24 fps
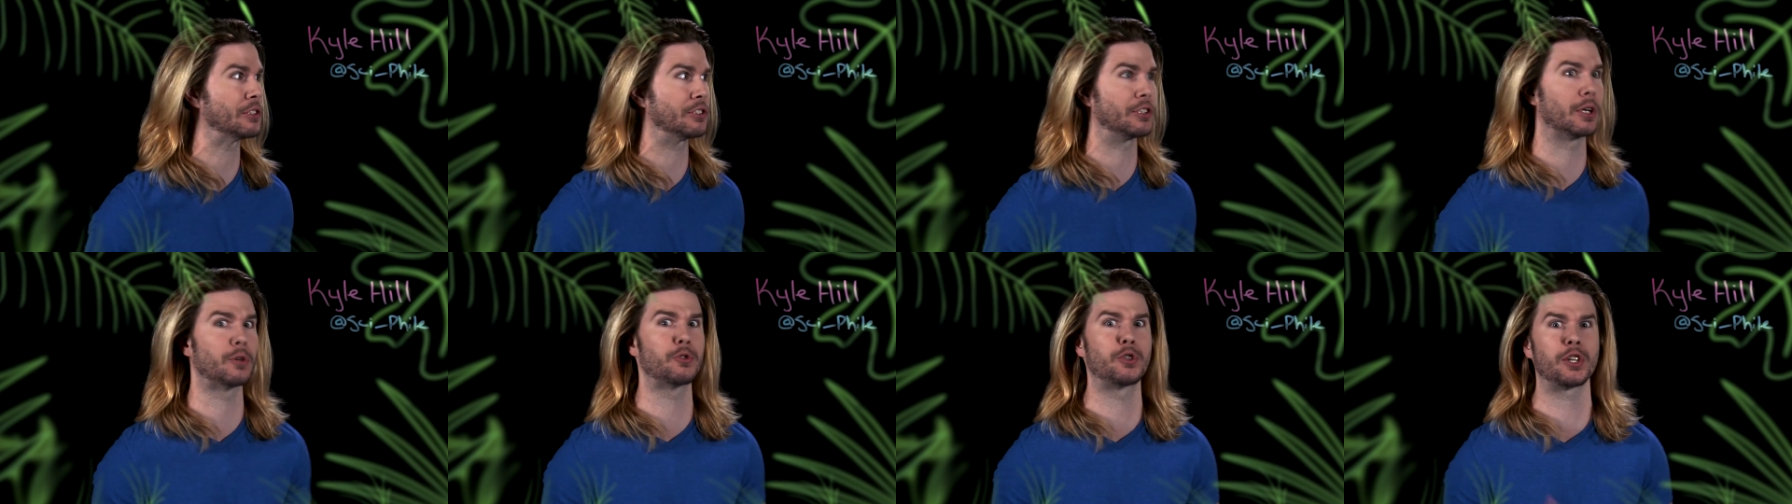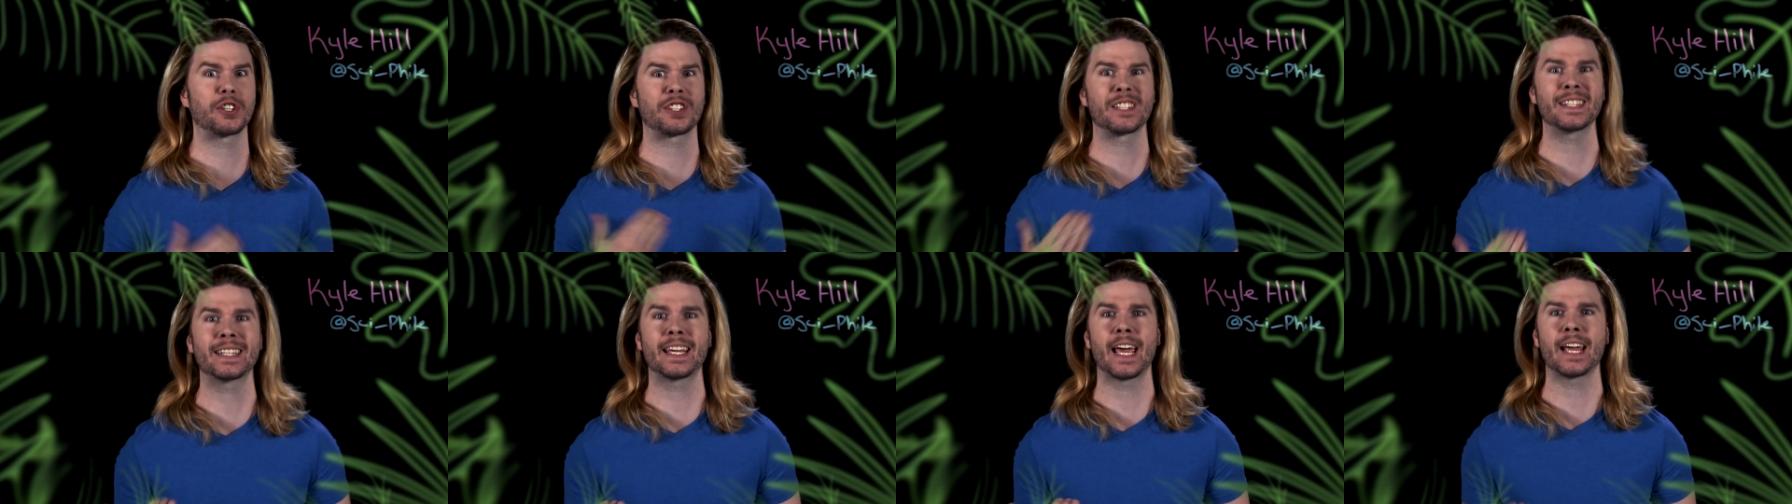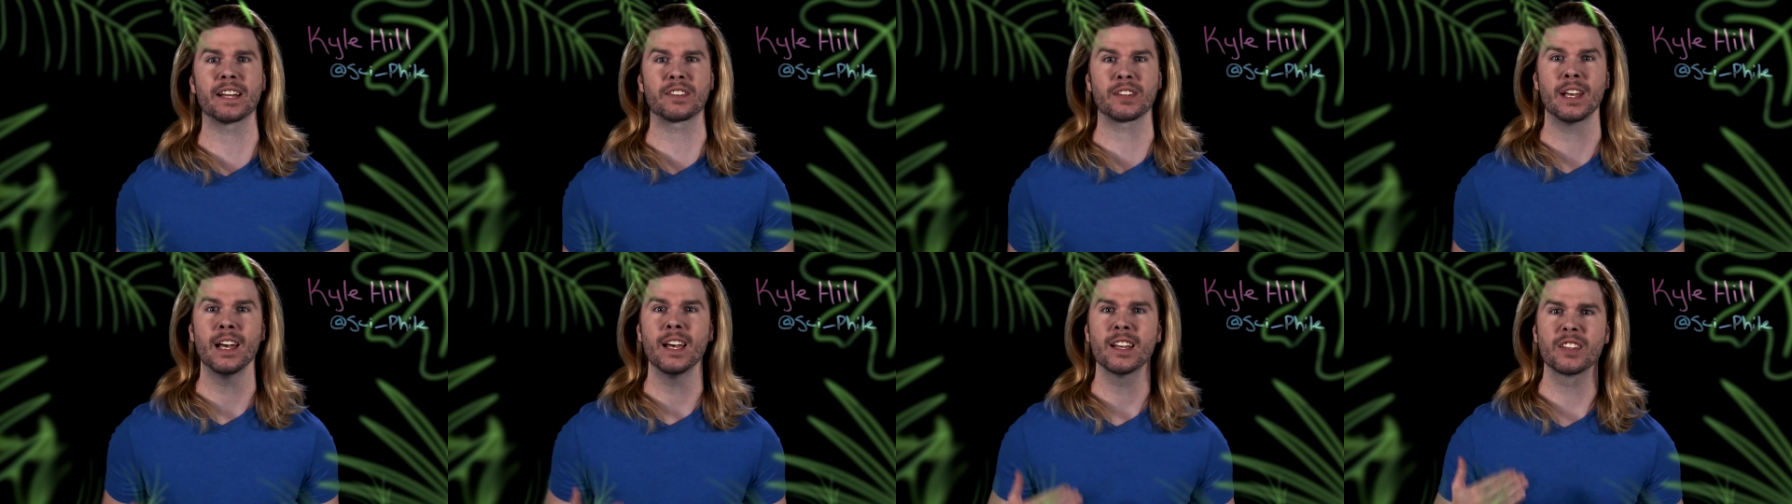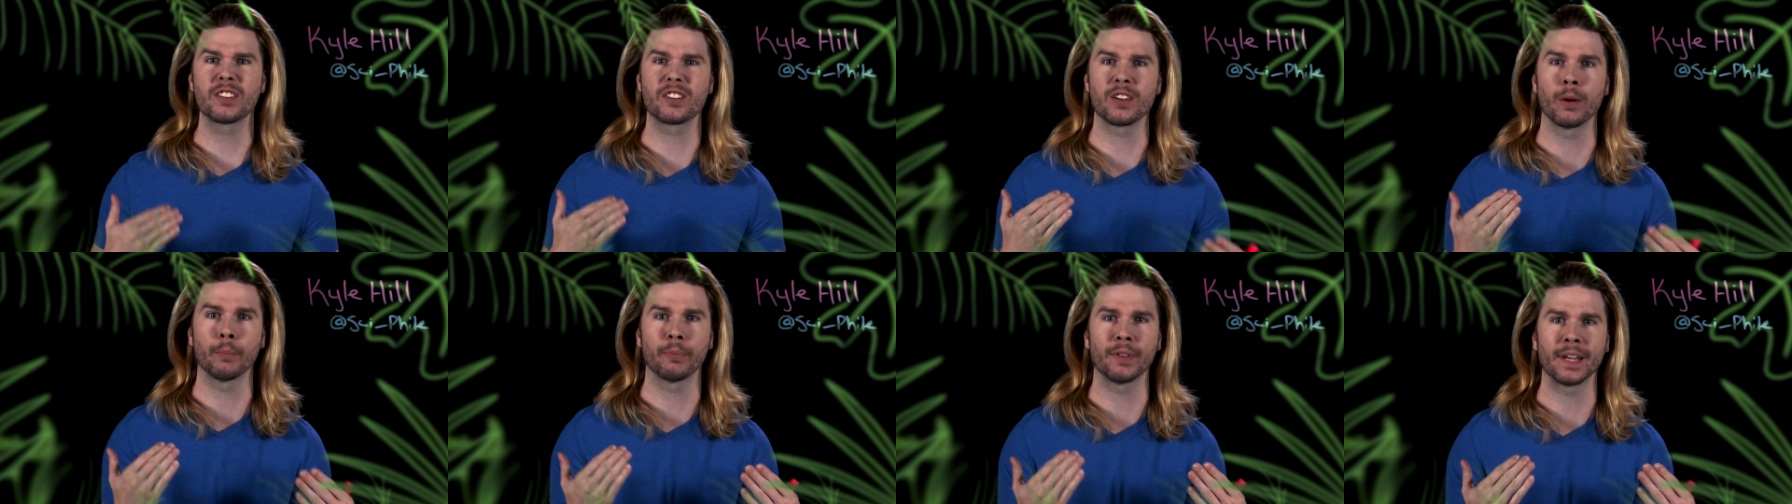so just in case
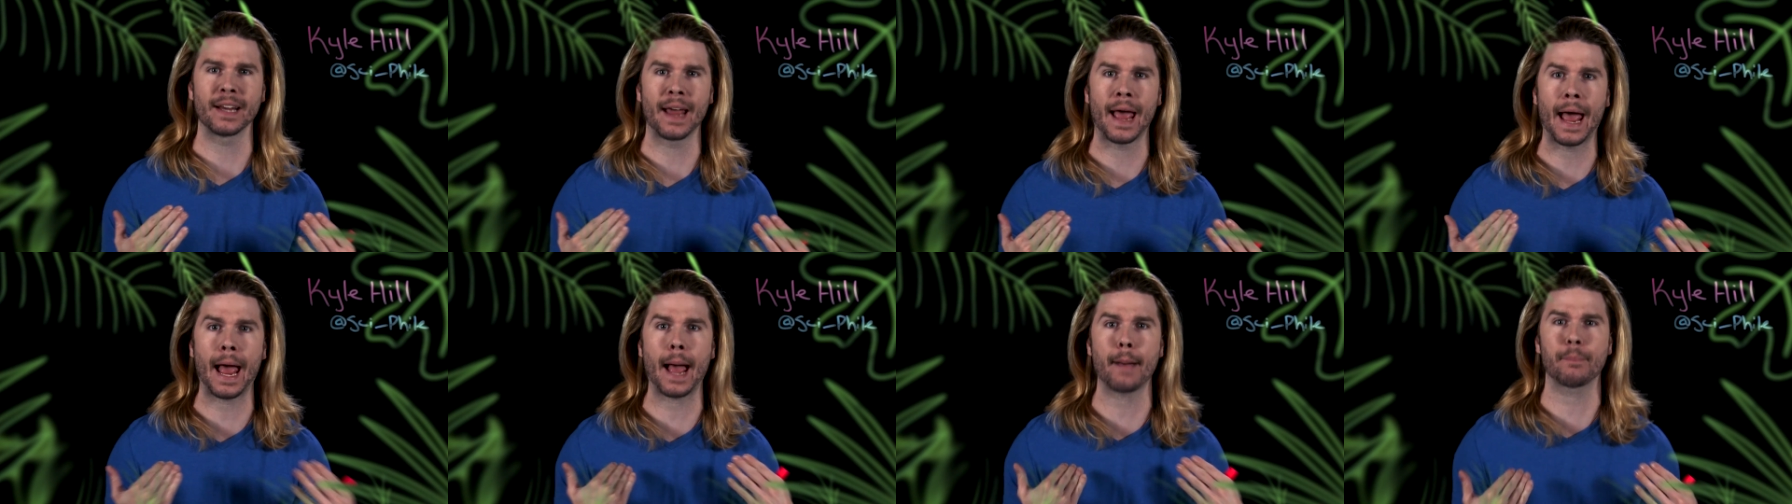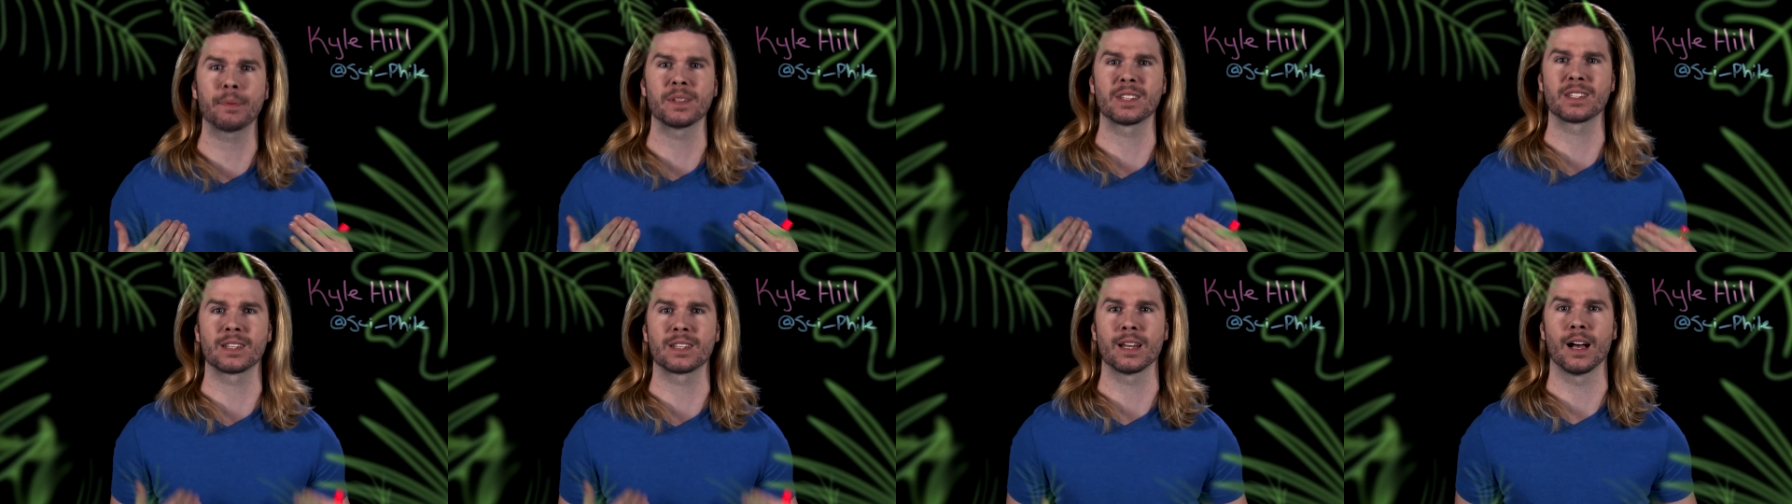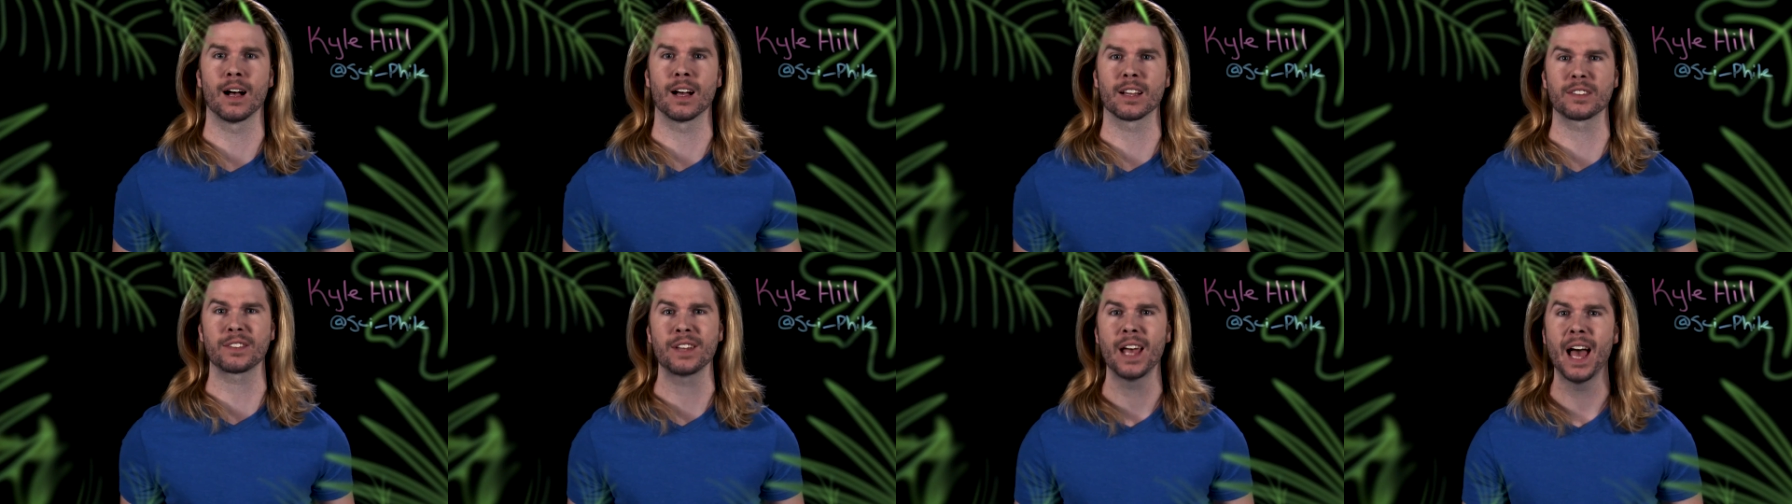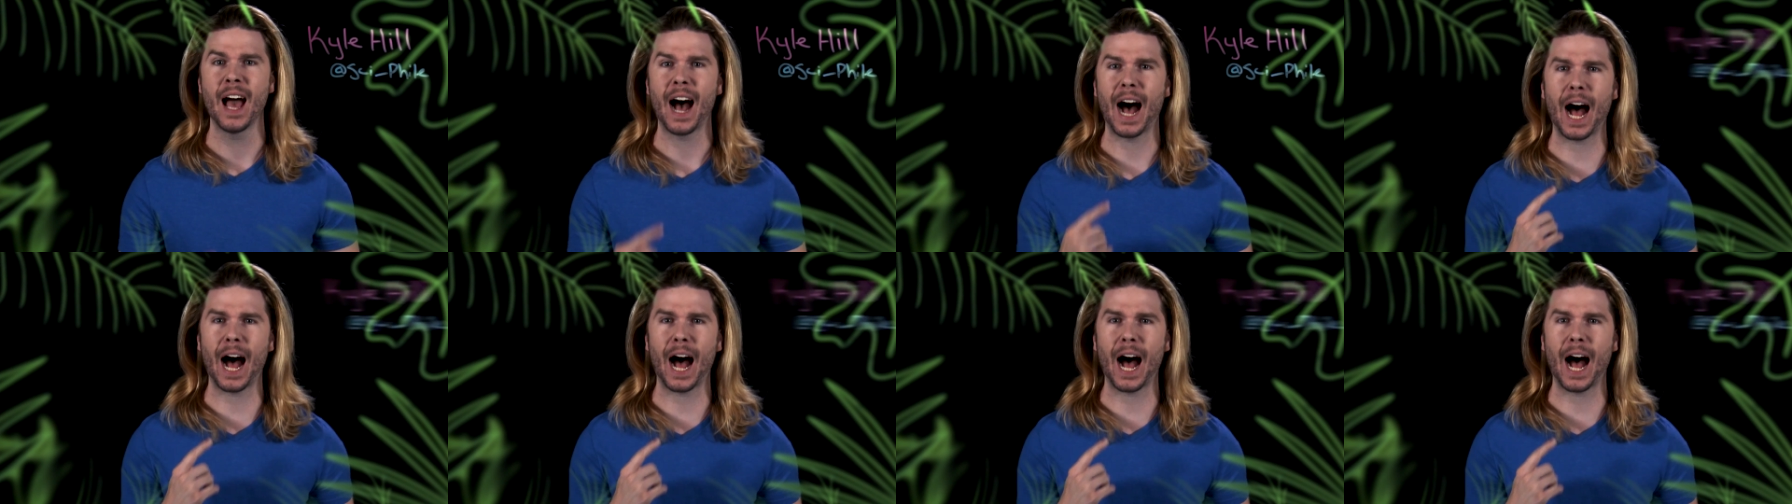something happens to us,